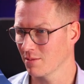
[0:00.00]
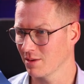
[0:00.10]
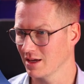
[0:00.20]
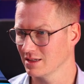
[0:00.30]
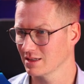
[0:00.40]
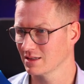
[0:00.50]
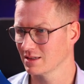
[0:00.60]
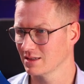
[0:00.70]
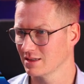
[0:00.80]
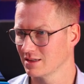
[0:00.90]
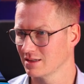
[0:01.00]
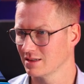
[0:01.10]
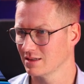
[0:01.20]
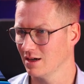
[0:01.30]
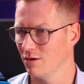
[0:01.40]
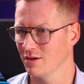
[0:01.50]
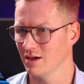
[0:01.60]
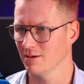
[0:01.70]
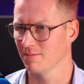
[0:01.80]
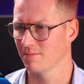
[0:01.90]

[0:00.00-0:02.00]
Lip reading: place. Over here.